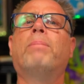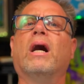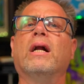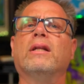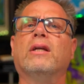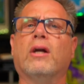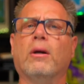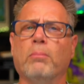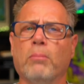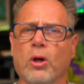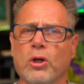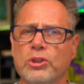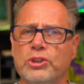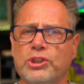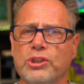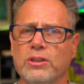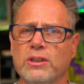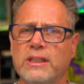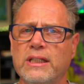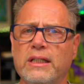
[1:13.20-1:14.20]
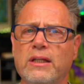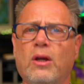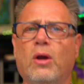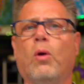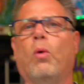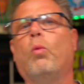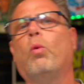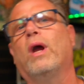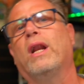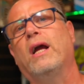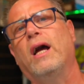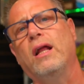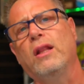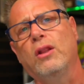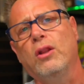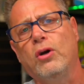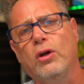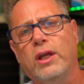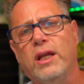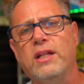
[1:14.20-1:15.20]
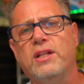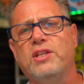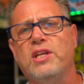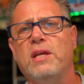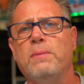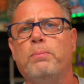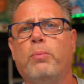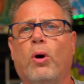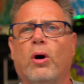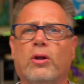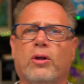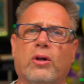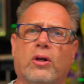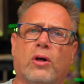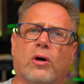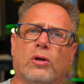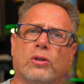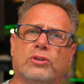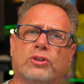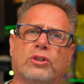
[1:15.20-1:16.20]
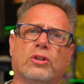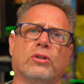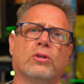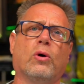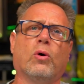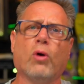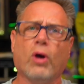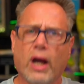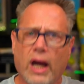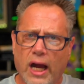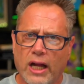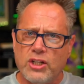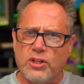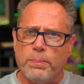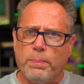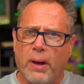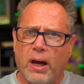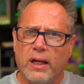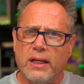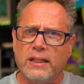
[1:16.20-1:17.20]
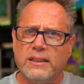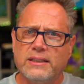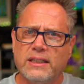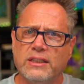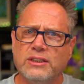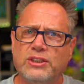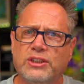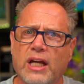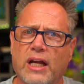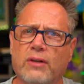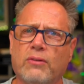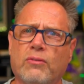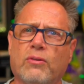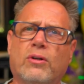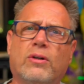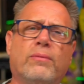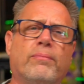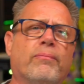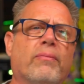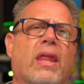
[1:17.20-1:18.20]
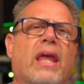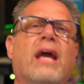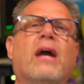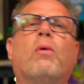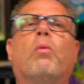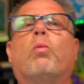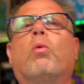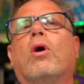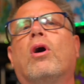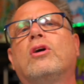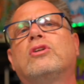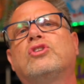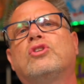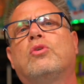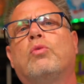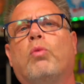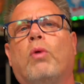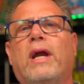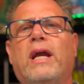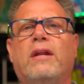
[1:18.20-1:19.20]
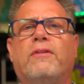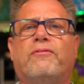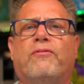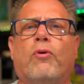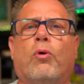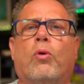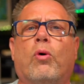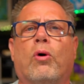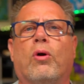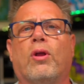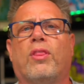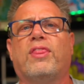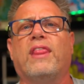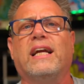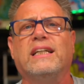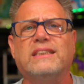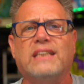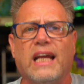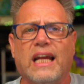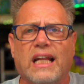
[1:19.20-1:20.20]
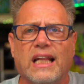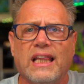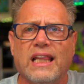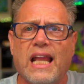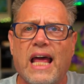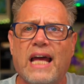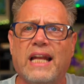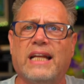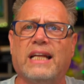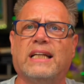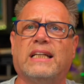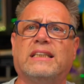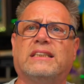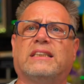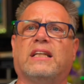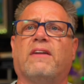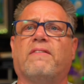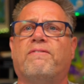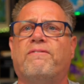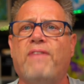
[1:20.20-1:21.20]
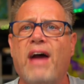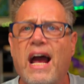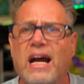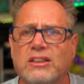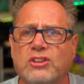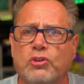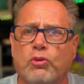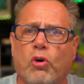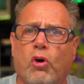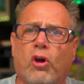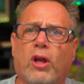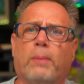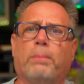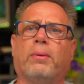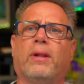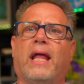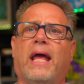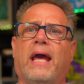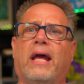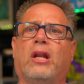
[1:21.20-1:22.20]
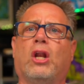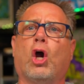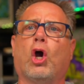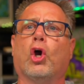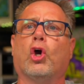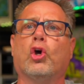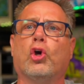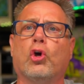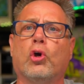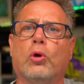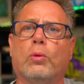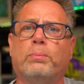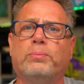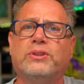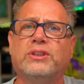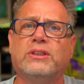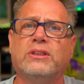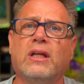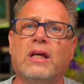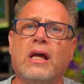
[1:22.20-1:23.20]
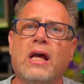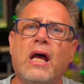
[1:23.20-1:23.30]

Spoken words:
But commercially, when I look at deep water culture or hydroponics in general, it works great for things like lettuce and fast growing plant herbs.